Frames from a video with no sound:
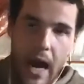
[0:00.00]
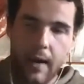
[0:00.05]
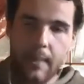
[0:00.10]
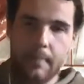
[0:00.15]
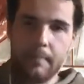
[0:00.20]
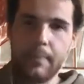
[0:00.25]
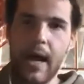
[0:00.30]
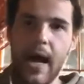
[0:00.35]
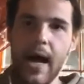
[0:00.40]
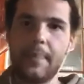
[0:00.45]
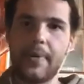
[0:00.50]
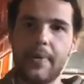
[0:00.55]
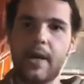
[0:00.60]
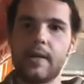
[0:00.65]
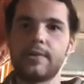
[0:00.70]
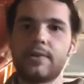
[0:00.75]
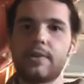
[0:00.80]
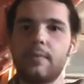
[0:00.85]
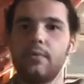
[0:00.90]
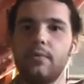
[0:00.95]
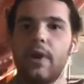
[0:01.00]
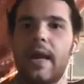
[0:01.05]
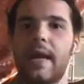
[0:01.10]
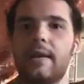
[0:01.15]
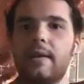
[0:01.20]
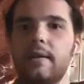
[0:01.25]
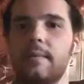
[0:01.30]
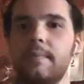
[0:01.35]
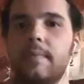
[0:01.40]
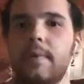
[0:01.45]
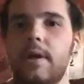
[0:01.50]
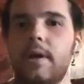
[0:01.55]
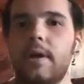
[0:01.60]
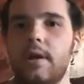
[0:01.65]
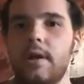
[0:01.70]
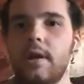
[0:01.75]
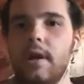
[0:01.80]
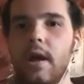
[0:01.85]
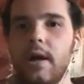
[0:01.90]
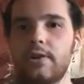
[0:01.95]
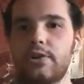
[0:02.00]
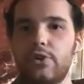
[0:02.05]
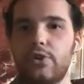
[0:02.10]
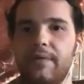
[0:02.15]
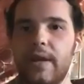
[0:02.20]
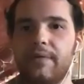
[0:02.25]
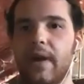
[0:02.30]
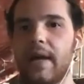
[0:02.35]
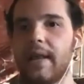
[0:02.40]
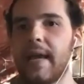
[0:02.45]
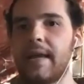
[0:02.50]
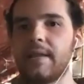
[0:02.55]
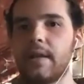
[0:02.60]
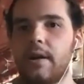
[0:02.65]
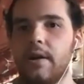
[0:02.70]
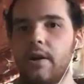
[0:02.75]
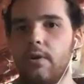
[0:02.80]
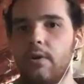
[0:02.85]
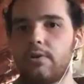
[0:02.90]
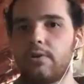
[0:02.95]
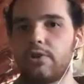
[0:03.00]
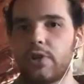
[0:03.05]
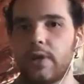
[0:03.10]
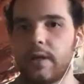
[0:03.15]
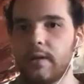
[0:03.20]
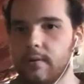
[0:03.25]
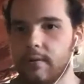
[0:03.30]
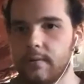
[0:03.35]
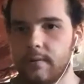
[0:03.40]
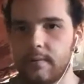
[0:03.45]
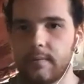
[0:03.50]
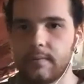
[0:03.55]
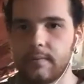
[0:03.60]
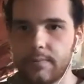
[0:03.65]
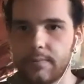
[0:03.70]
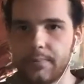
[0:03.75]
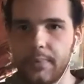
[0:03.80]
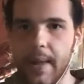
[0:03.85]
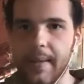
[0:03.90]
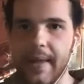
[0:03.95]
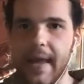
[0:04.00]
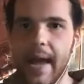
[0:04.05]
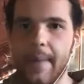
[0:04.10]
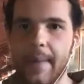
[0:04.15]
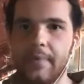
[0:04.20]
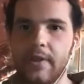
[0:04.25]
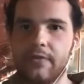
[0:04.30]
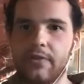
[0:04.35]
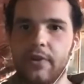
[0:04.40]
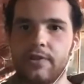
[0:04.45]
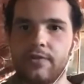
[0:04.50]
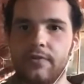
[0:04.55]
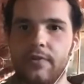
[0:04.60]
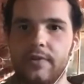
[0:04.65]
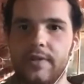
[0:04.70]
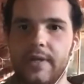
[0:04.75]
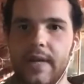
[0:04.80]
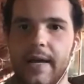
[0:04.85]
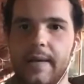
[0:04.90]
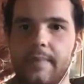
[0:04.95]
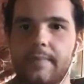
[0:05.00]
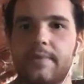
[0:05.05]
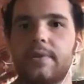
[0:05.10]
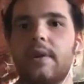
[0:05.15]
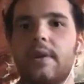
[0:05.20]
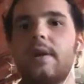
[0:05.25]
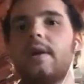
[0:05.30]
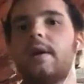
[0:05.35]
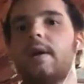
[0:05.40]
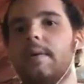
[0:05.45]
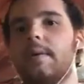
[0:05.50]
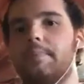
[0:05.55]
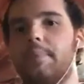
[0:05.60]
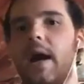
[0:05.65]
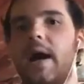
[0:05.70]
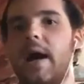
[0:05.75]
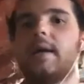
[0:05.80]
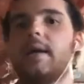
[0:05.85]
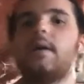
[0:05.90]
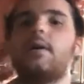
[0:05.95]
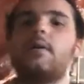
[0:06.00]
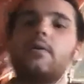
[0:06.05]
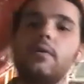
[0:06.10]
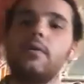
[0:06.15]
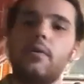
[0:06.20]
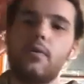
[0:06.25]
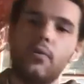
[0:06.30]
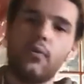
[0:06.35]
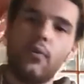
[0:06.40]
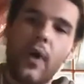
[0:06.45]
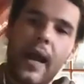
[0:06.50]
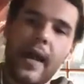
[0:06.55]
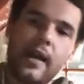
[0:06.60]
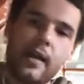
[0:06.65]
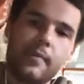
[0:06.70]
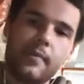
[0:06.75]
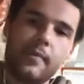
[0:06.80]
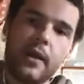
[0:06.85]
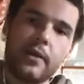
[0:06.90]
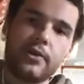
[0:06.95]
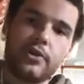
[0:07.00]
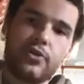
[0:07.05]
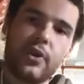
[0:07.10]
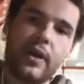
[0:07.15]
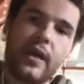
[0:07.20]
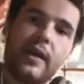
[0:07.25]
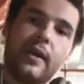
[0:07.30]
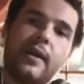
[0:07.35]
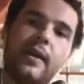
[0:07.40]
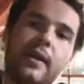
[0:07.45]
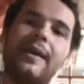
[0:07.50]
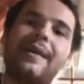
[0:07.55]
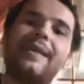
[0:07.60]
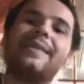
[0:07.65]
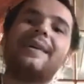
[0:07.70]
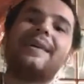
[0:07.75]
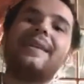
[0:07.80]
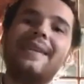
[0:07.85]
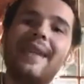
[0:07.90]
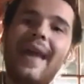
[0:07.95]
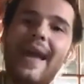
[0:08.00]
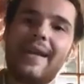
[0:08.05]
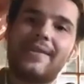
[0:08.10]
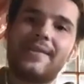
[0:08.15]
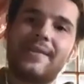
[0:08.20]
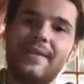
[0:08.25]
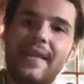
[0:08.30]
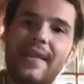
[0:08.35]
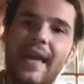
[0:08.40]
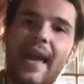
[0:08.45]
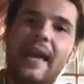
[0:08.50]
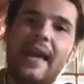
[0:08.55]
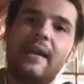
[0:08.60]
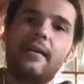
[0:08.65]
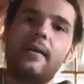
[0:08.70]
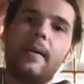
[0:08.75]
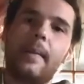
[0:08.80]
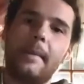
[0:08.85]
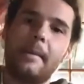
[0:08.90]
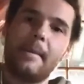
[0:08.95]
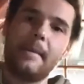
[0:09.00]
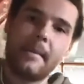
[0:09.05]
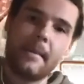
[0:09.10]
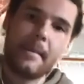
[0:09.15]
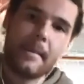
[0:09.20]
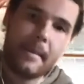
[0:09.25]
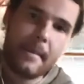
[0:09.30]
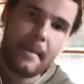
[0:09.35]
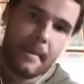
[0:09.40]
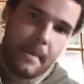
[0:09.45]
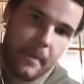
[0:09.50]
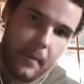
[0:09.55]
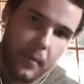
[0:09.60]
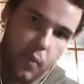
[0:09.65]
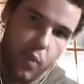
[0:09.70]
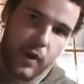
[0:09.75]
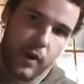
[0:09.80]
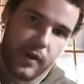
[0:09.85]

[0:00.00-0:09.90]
pop it on some random country. If I land on an ocean, probably happened the first few times. But random country, the next day, we're